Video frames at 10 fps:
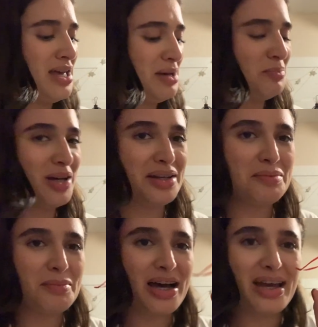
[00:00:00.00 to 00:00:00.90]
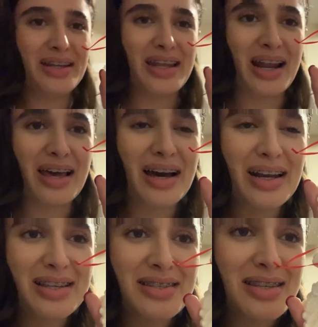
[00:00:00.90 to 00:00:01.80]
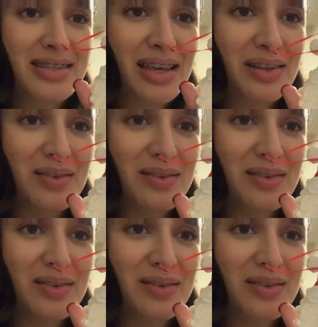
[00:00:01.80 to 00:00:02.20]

But mine that I got is this like little